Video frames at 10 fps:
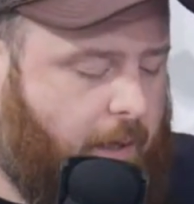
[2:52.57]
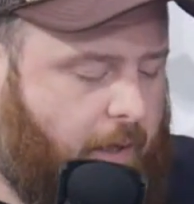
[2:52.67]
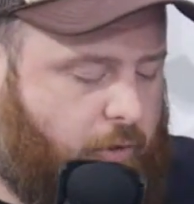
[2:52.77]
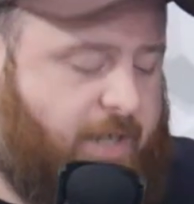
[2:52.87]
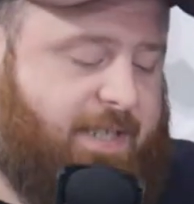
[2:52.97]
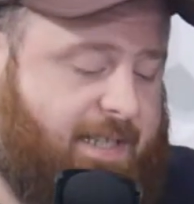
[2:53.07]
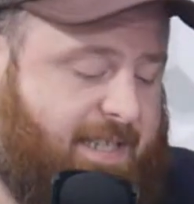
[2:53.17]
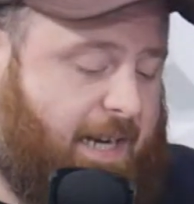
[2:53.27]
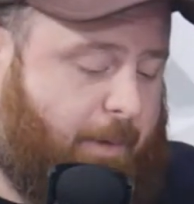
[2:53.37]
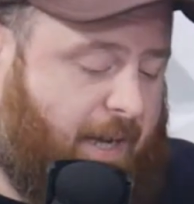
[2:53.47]
Kristen
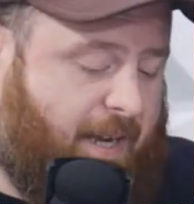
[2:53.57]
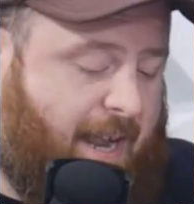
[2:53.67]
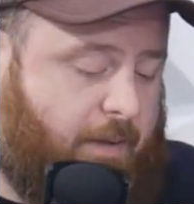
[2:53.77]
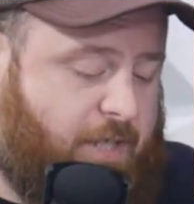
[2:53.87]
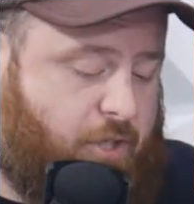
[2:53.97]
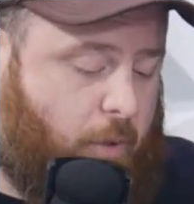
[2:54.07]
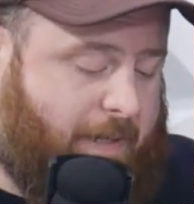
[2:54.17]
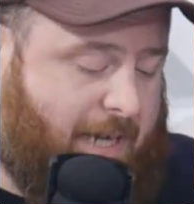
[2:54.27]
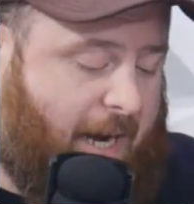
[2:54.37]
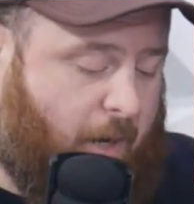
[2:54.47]
Sinema announces her
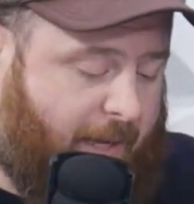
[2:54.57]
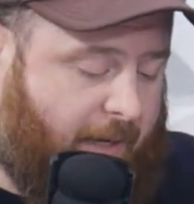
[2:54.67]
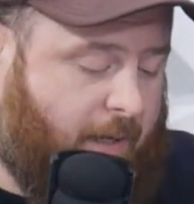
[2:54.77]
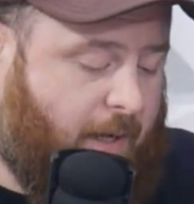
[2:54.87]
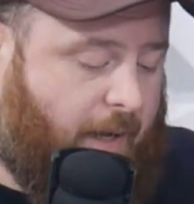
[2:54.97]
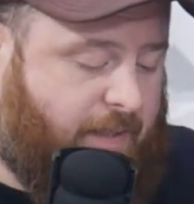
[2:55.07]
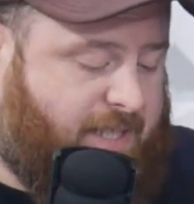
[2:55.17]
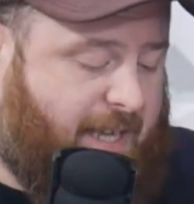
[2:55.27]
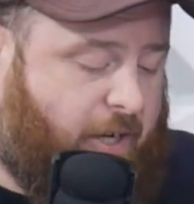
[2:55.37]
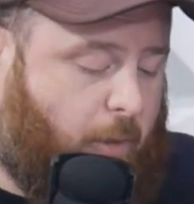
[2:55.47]
retirement, and the
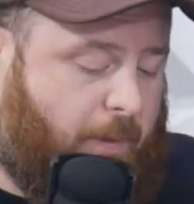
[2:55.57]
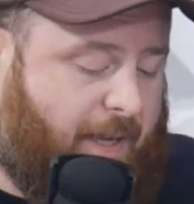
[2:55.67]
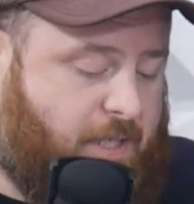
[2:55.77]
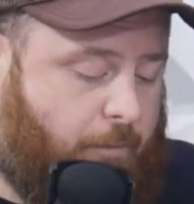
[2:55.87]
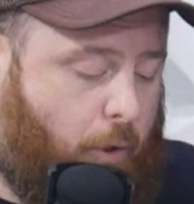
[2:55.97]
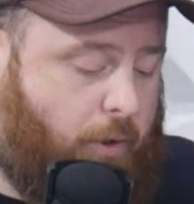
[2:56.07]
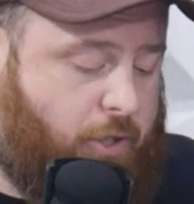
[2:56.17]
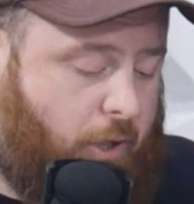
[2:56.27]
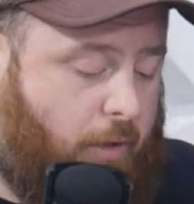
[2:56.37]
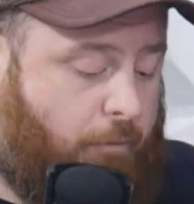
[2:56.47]
senator plans to focus
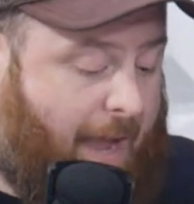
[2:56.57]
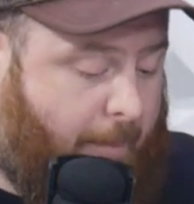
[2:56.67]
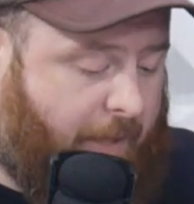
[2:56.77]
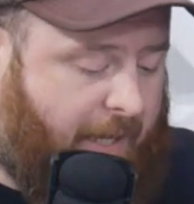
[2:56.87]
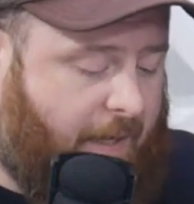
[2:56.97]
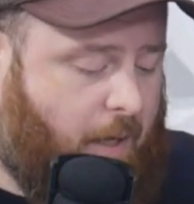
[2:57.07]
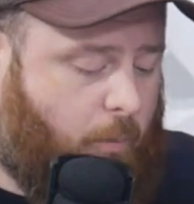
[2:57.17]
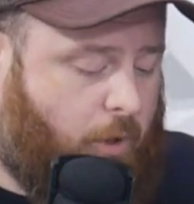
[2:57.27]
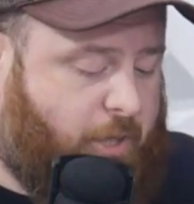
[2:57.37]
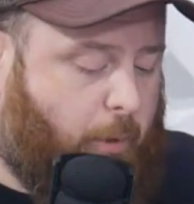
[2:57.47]
on her family,
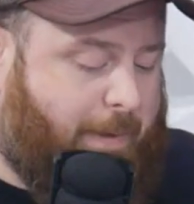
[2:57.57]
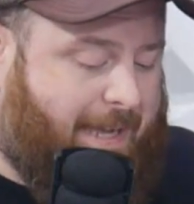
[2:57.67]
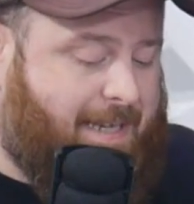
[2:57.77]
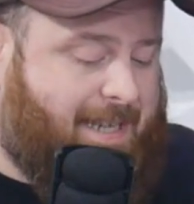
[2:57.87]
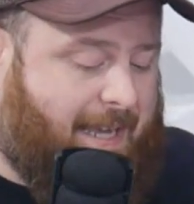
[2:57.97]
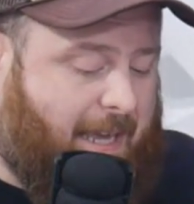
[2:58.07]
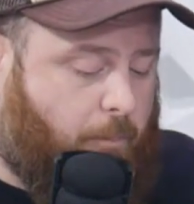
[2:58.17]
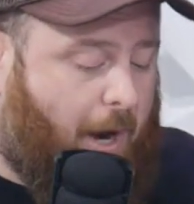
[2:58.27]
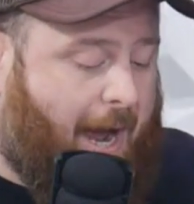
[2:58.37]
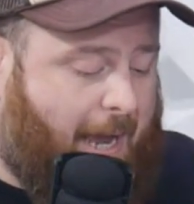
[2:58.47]
where she will begin taking
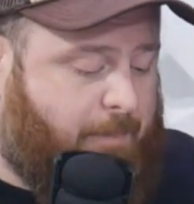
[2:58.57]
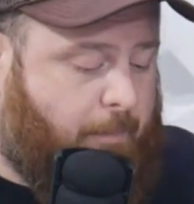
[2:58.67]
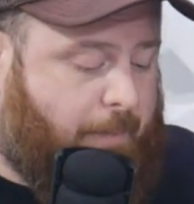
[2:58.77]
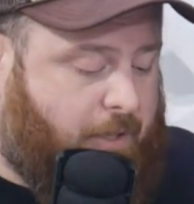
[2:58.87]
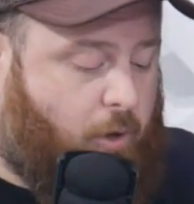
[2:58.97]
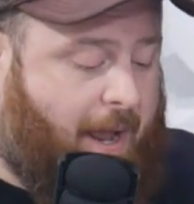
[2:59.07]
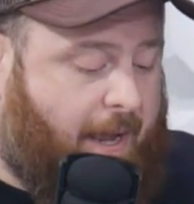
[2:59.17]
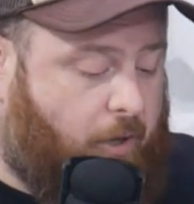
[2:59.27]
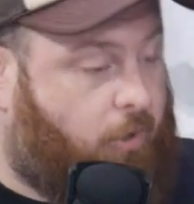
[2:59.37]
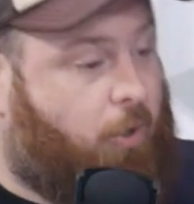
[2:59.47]
bribes and betraying
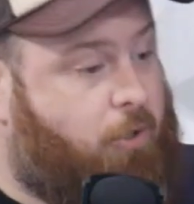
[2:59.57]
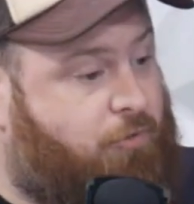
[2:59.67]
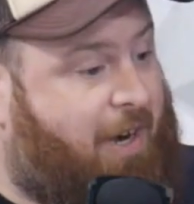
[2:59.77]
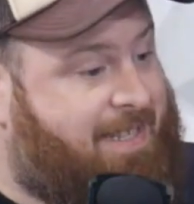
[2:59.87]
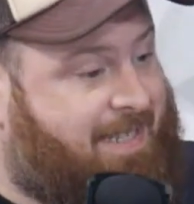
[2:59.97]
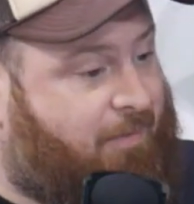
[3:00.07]
her close friends and